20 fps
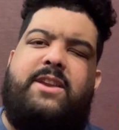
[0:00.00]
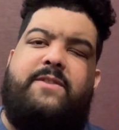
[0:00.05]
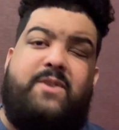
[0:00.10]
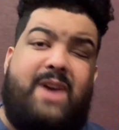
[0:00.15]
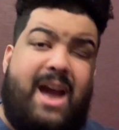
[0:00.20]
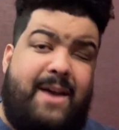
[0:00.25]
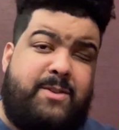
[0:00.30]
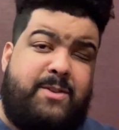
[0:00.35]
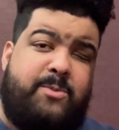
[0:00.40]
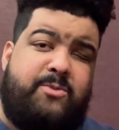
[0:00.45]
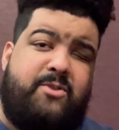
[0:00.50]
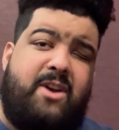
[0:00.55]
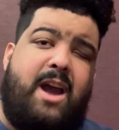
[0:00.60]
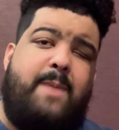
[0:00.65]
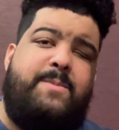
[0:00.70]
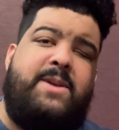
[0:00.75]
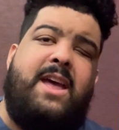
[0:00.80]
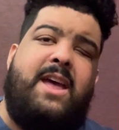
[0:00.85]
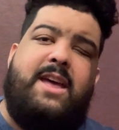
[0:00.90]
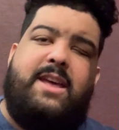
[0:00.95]
And if you have
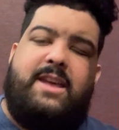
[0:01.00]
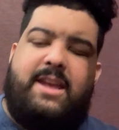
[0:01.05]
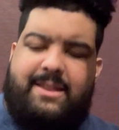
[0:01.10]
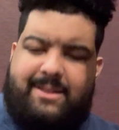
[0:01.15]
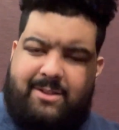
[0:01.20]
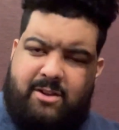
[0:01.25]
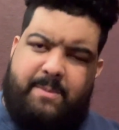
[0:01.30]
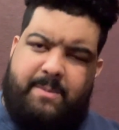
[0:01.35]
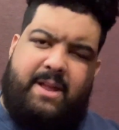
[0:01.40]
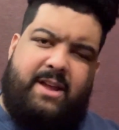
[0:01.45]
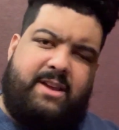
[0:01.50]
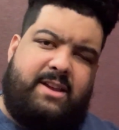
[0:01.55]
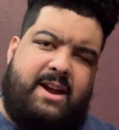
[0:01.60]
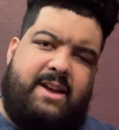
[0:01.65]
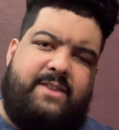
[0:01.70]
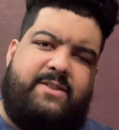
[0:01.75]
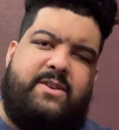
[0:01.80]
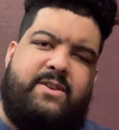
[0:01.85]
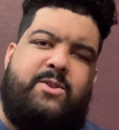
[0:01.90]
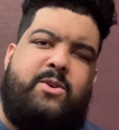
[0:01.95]
subscribed, hit the little bell
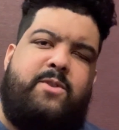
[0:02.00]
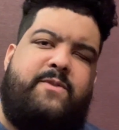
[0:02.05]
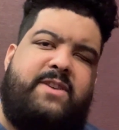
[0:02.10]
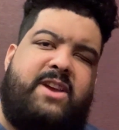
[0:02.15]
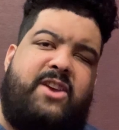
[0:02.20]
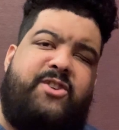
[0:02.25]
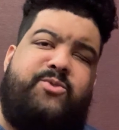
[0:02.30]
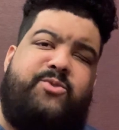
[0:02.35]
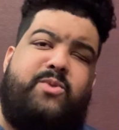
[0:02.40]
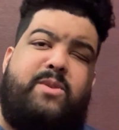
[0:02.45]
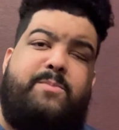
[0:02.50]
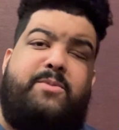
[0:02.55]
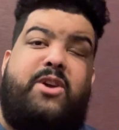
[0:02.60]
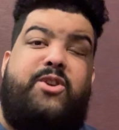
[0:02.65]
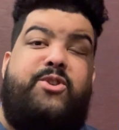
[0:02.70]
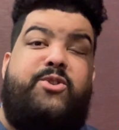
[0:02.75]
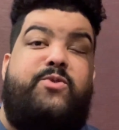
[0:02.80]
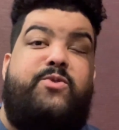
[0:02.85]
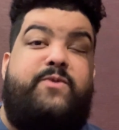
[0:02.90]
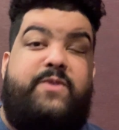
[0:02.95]
icon so you get notifications when I put
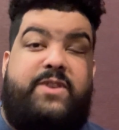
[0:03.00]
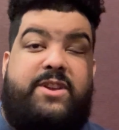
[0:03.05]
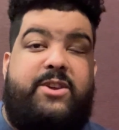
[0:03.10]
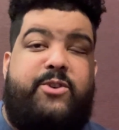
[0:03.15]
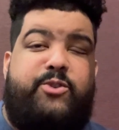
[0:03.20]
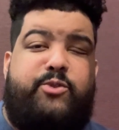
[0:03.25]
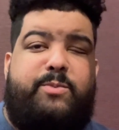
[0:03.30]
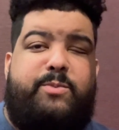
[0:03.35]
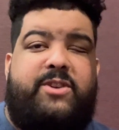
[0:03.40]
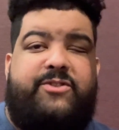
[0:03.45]
out new videos,